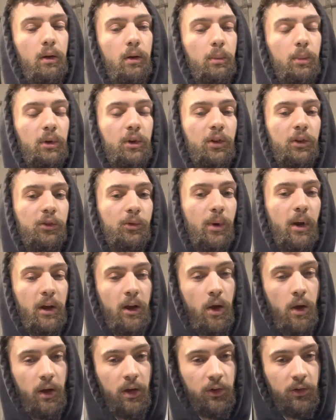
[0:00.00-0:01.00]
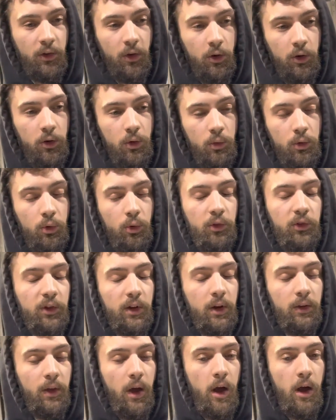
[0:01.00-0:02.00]
Because right now I can tell you, cruising
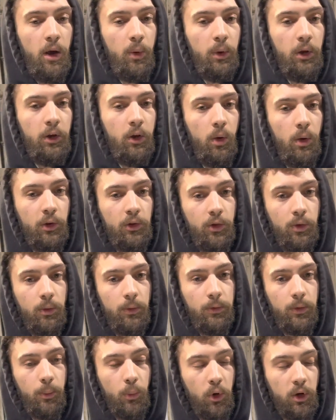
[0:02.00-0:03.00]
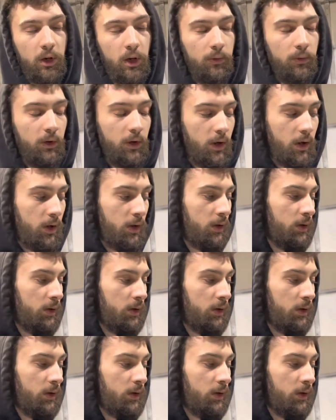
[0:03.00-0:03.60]
on the highway going to and from work every day,